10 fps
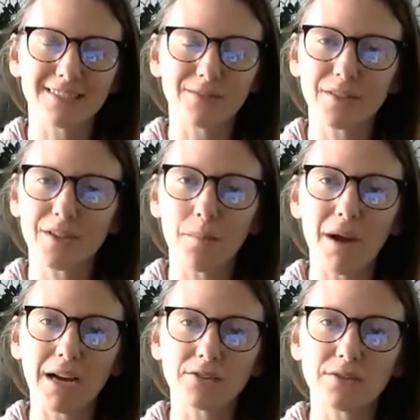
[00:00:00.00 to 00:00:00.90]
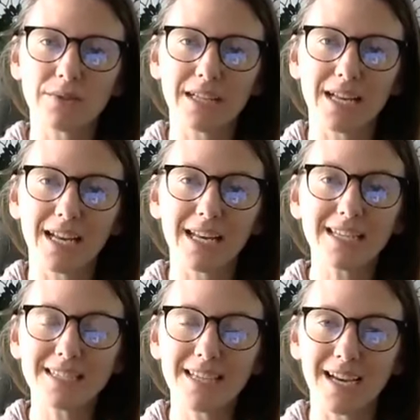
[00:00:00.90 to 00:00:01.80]
You can come back to it at
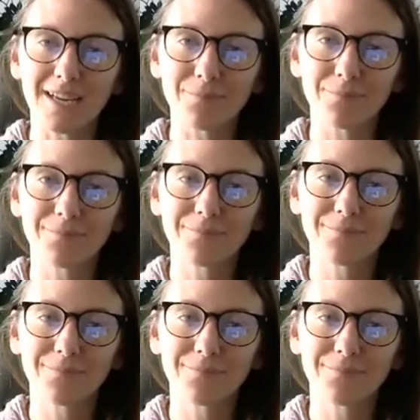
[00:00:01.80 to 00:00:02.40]
any time.